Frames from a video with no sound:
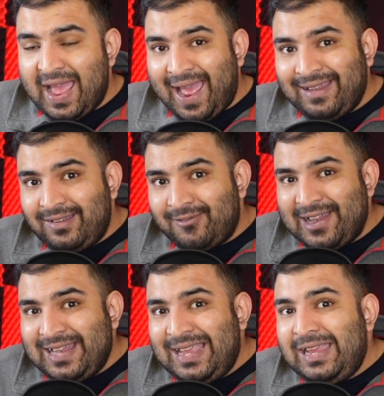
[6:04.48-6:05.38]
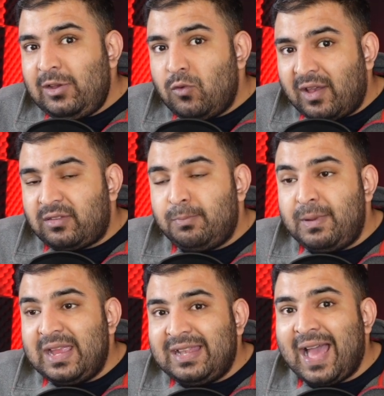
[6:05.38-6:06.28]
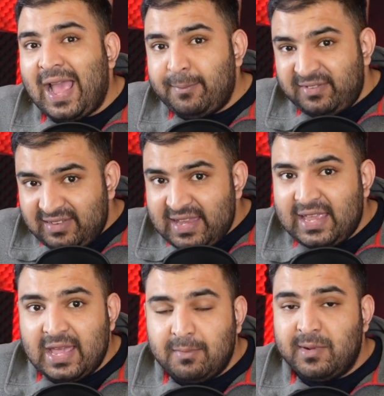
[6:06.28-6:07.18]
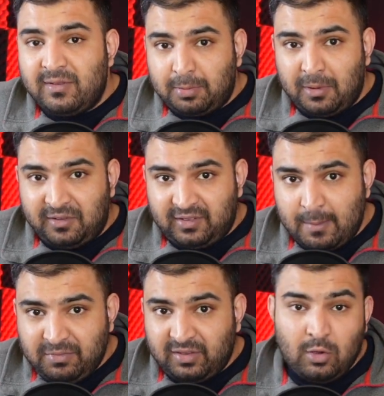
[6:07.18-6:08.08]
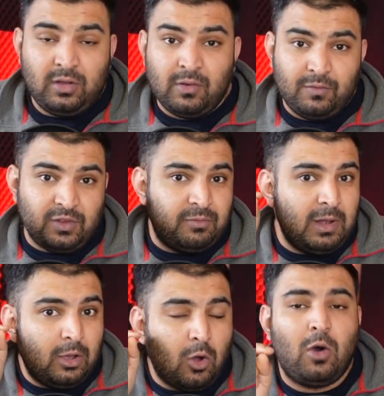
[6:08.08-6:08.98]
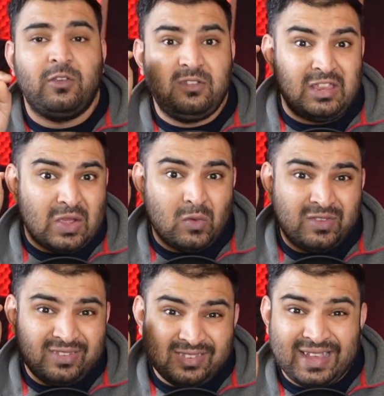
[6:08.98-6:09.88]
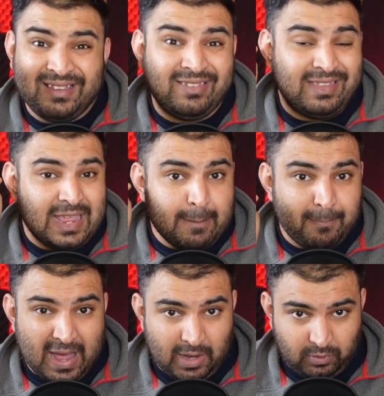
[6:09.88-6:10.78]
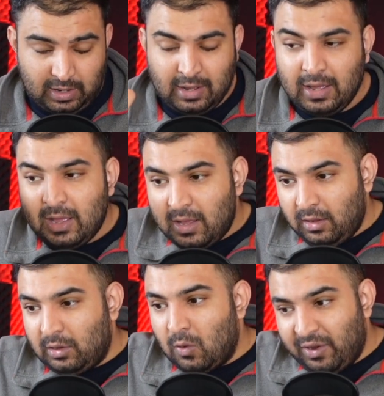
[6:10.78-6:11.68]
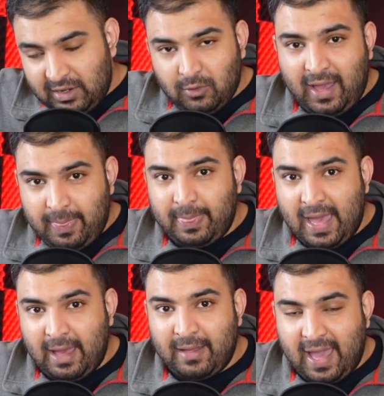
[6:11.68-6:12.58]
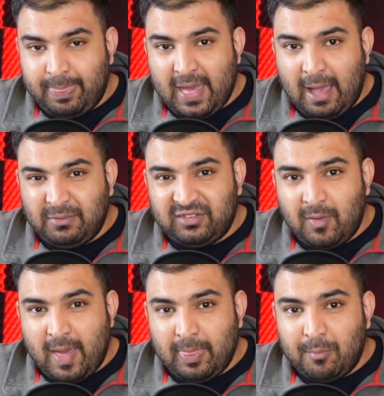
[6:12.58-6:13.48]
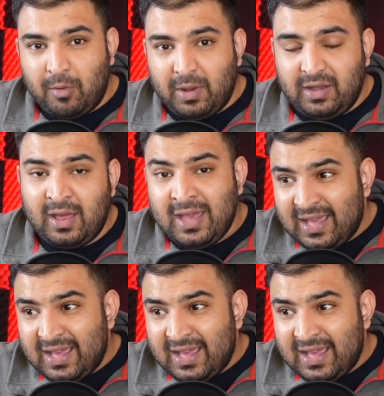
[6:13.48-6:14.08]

and 20 USB type C cables for Samsung, which will cost you £60. Go and look at the Amazon at the moment.